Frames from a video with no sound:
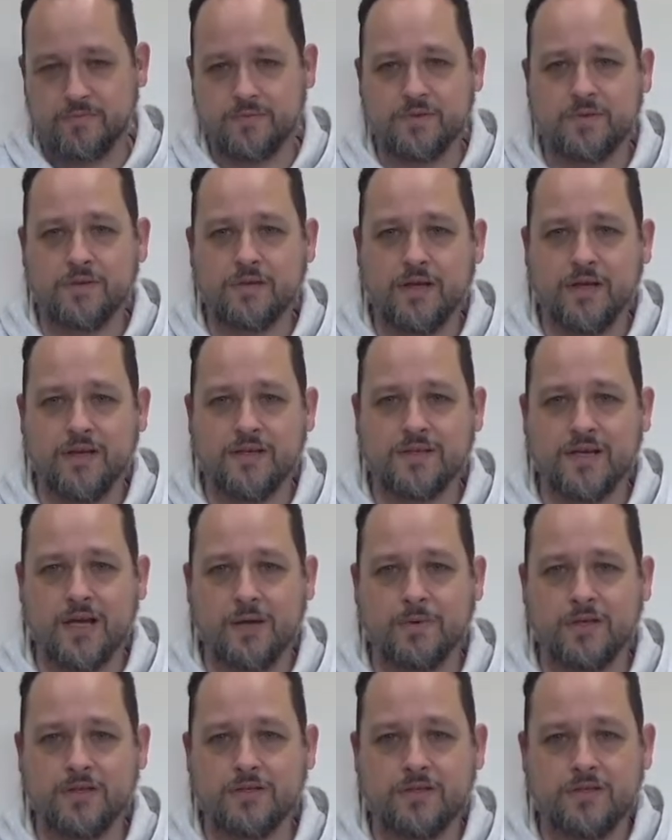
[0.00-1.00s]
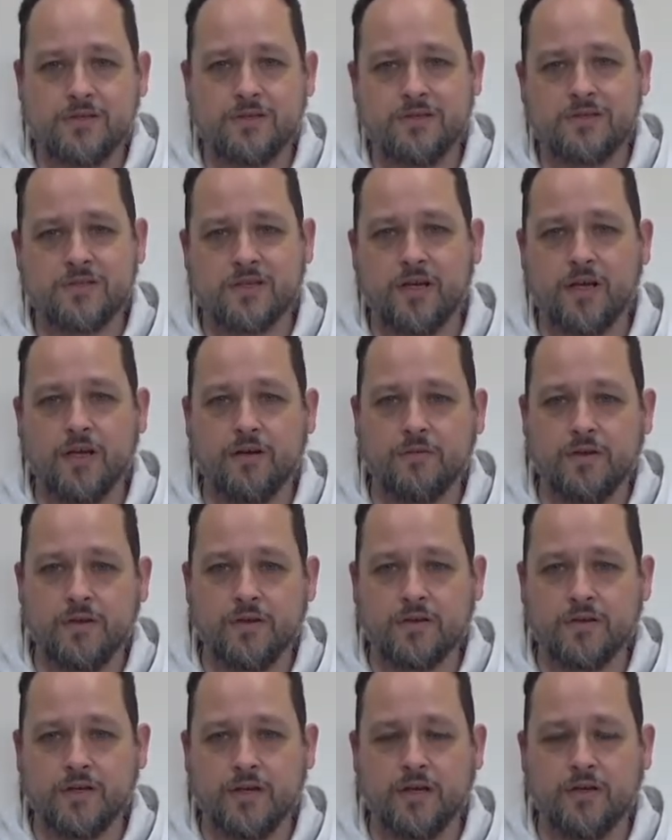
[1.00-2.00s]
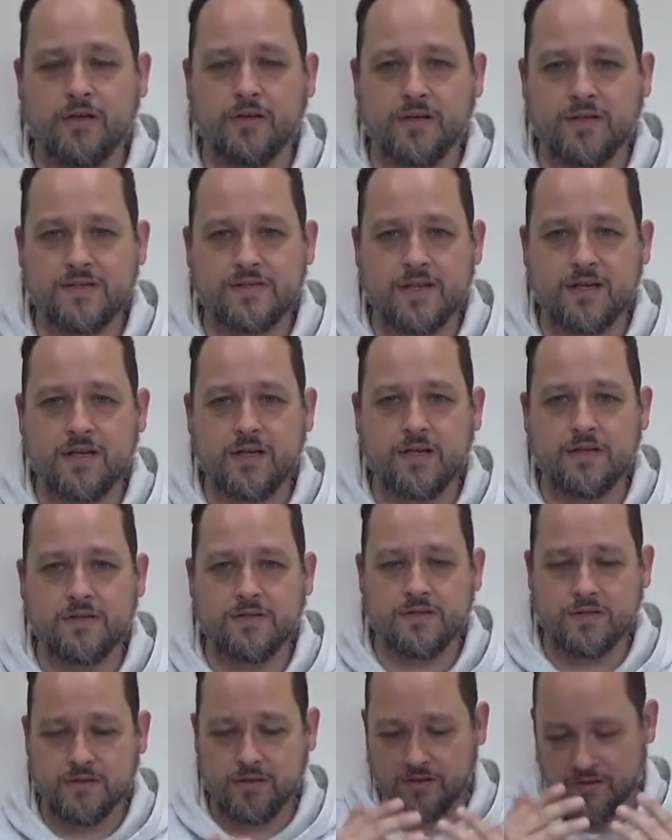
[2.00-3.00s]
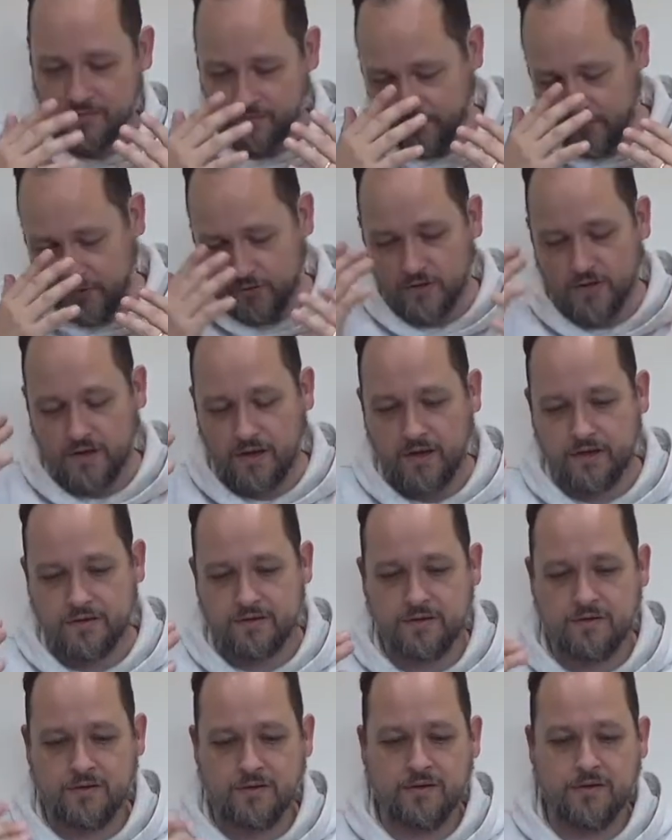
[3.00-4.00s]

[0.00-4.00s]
heat damage, scarring and that lot on his hands and his forehead.